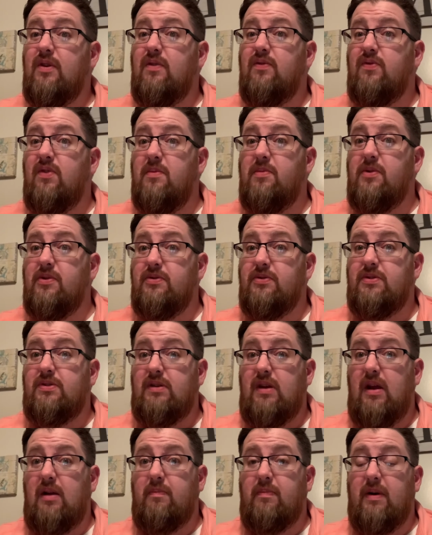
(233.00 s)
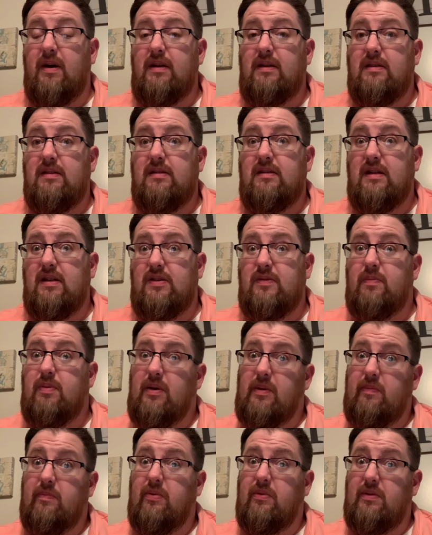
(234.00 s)
from those snake bites. That's
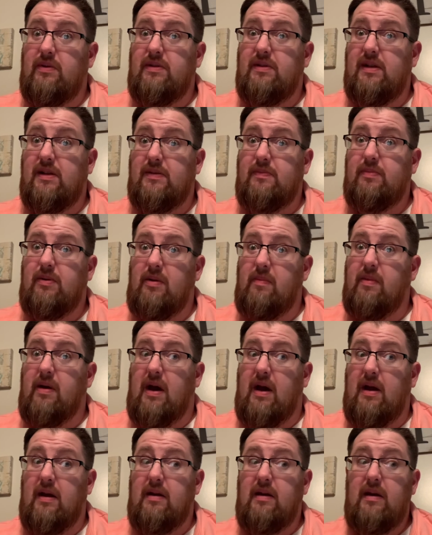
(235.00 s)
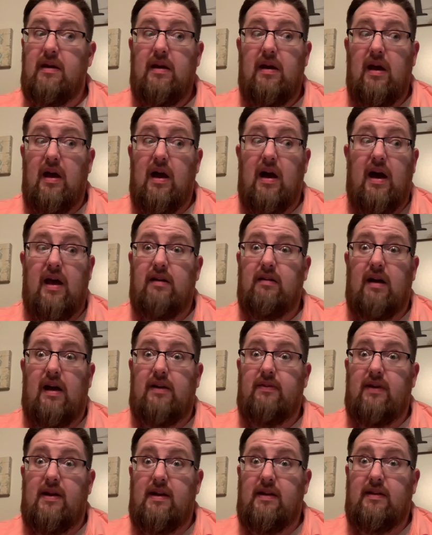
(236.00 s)
pretty that's pretty bad. I don't
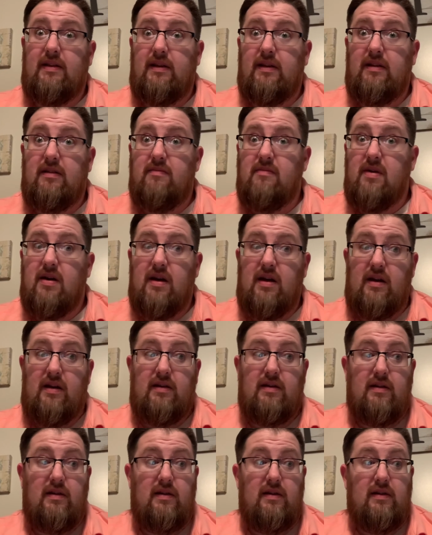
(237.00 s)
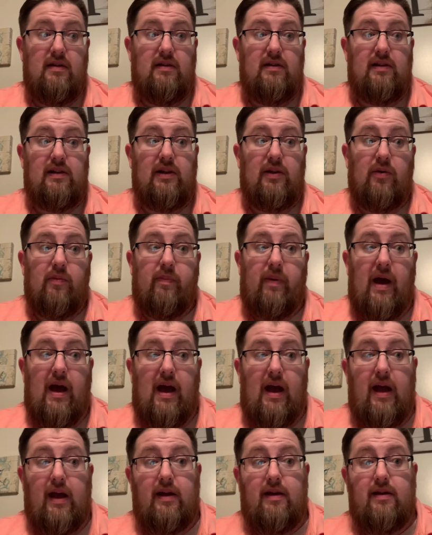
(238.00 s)
have anything in my little
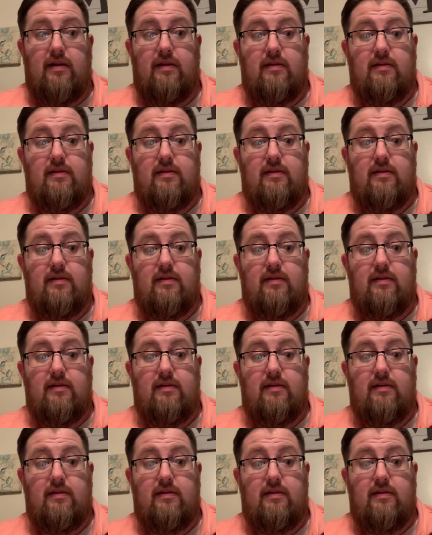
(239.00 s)
bag